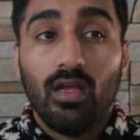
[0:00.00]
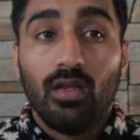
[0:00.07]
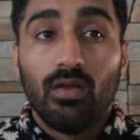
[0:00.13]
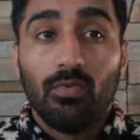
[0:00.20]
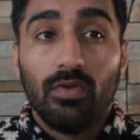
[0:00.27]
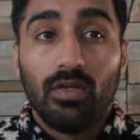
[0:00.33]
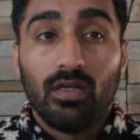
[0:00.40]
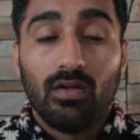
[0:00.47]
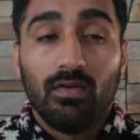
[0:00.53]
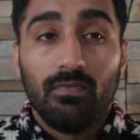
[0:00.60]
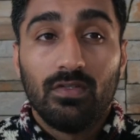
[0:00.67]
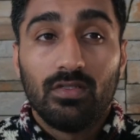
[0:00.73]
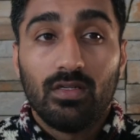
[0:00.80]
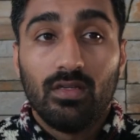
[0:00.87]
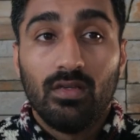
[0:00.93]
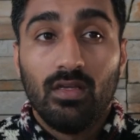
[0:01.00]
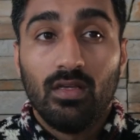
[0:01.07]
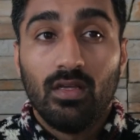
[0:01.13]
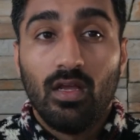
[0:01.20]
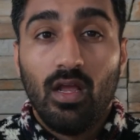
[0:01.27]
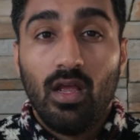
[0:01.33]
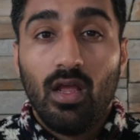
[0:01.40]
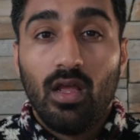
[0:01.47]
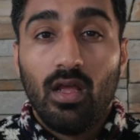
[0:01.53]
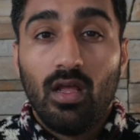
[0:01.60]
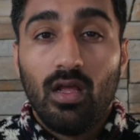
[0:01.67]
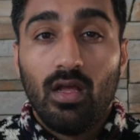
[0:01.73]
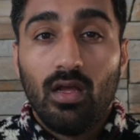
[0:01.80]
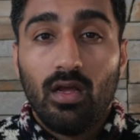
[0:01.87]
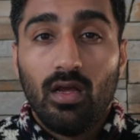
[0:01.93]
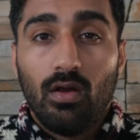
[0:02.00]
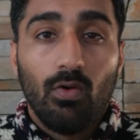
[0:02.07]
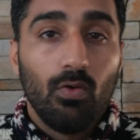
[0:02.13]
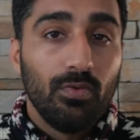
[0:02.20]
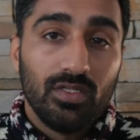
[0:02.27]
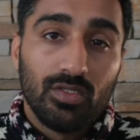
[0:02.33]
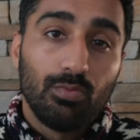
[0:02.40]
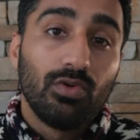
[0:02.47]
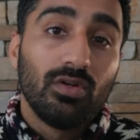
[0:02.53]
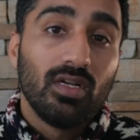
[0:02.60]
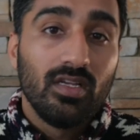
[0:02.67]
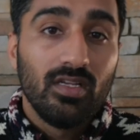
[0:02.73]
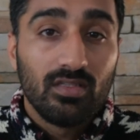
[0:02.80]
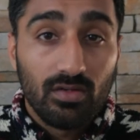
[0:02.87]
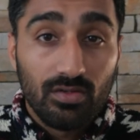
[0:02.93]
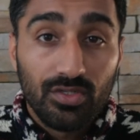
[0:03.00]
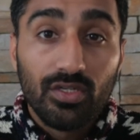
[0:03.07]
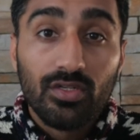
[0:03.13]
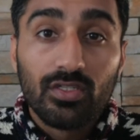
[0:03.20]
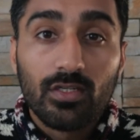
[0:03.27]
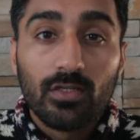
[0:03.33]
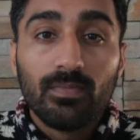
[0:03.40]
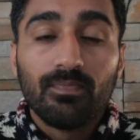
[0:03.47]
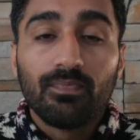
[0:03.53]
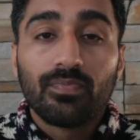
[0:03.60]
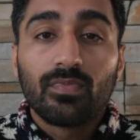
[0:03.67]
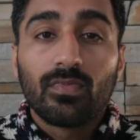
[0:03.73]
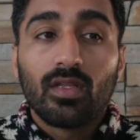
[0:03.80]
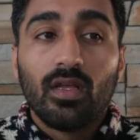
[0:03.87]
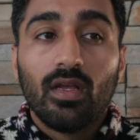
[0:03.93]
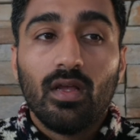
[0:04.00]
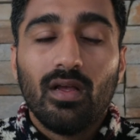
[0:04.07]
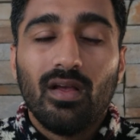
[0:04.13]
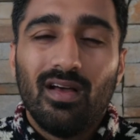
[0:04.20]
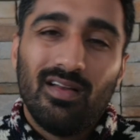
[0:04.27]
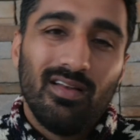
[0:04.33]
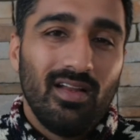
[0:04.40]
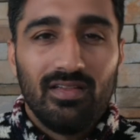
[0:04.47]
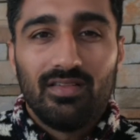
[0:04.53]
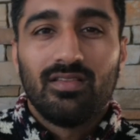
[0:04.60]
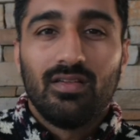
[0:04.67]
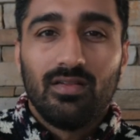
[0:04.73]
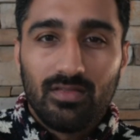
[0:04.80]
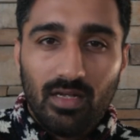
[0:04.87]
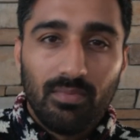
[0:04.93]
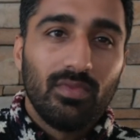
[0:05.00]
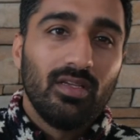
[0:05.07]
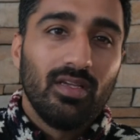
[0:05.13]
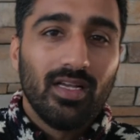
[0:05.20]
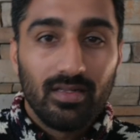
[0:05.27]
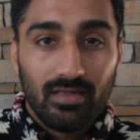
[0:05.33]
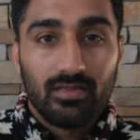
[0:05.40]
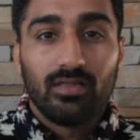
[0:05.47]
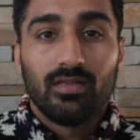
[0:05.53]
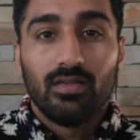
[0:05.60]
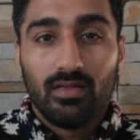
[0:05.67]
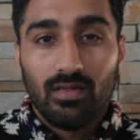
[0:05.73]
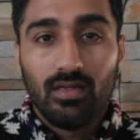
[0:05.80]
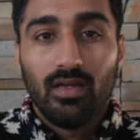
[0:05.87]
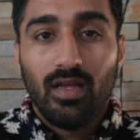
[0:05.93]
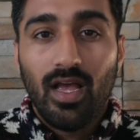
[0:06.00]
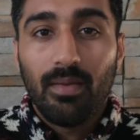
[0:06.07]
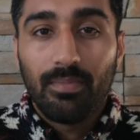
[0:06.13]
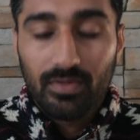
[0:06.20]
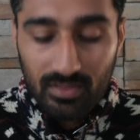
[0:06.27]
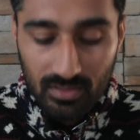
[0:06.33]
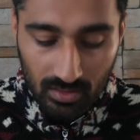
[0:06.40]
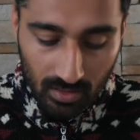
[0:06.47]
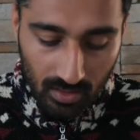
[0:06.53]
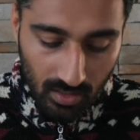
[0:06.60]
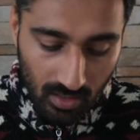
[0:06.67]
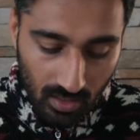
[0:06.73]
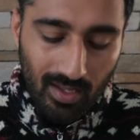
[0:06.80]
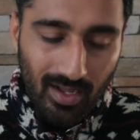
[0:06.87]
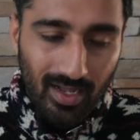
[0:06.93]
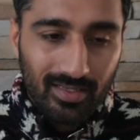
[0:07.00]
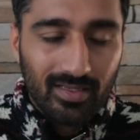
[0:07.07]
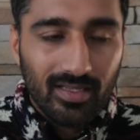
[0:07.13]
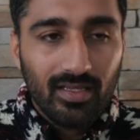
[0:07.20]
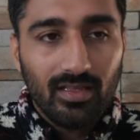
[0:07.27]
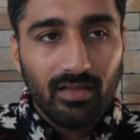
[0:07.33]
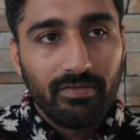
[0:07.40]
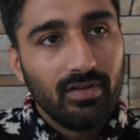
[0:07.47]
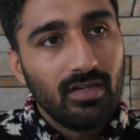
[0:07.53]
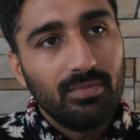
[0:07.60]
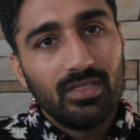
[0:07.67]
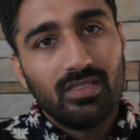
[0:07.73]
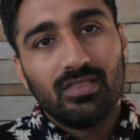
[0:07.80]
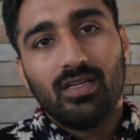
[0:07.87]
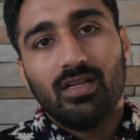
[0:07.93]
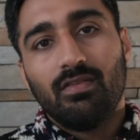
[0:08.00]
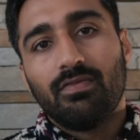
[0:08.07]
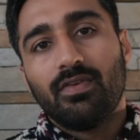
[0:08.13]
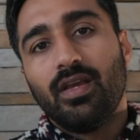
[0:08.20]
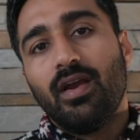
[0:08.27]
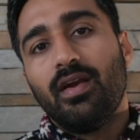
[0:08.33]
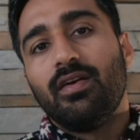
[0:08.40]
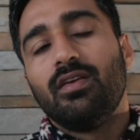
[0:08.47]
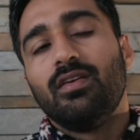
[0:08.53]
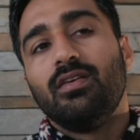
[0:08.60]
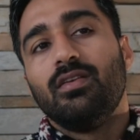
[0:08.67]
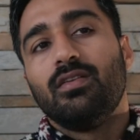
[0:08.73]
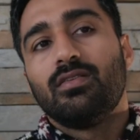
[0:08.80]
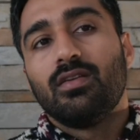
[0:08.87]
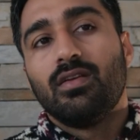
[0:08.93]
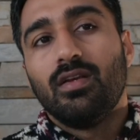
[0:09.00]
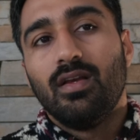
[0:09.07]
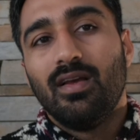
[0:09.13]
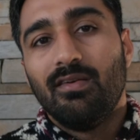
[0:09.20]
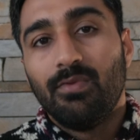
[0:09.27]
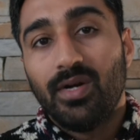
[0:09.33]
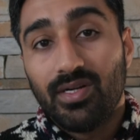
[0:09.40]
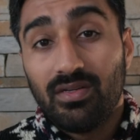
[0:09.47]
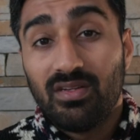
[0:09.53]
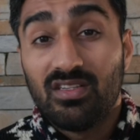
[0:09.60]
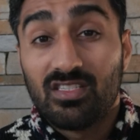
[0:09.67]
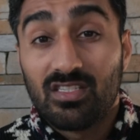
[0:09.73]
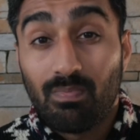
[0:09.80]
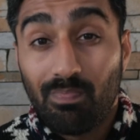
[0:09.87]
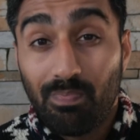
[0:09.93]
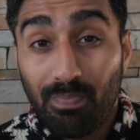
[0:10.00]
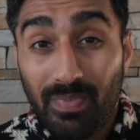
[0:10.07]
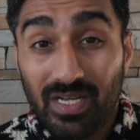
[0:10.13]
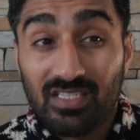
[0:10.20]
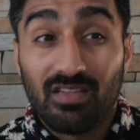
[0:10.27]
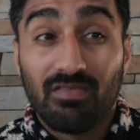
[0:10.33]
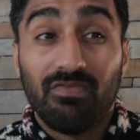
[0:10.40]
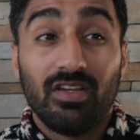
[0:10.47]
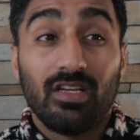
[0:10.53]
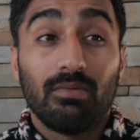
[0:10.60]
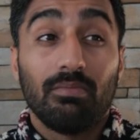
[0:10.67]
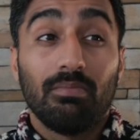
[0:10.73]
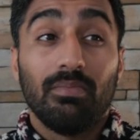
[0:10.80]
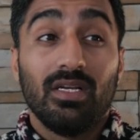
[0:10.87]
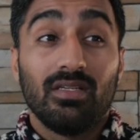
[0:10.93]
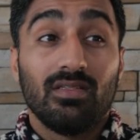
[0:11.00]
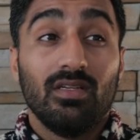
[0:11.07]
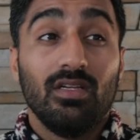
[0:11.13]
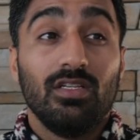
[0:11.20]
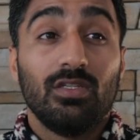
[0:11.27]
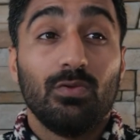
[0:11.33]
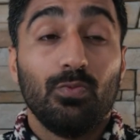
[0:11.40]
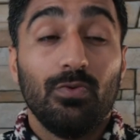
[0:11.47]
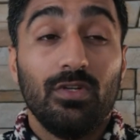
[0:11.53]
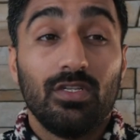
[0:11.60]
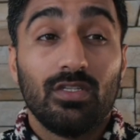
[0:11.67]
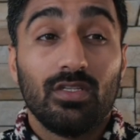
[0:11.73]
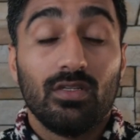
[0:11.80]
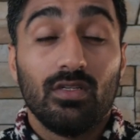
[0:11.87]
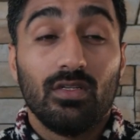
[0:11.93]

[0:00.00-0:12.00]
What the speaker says: We can obviously always release on YouTube unless something else happens. I think the film itself carries a very specific message which